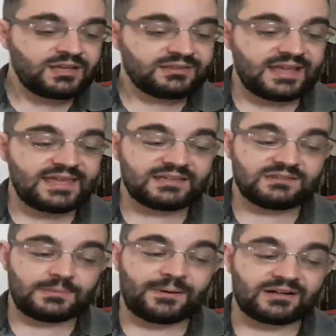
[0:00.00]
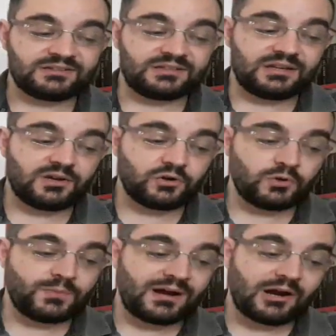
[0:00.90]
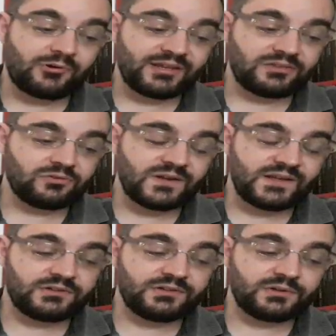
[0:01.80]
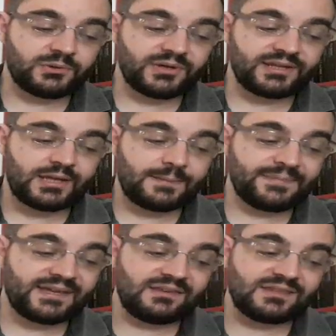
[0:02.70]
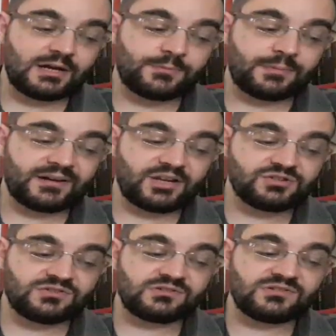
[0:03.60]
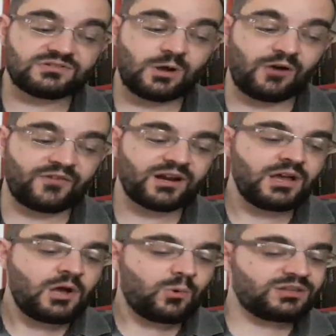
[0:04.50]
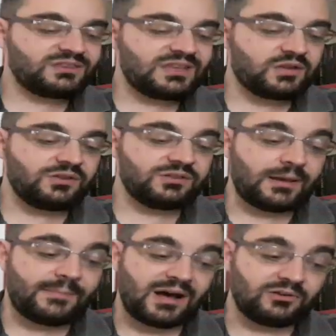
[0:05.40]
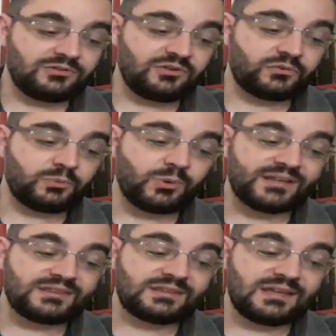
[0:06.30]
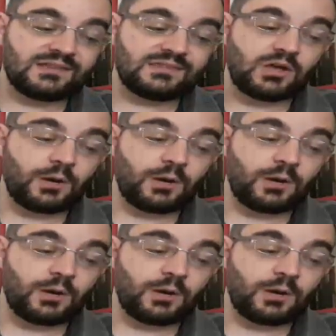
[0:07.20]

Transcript: The eight departed in a group, hurrying to clear the ruin and begin their preparation to discover what they could about those who had taken the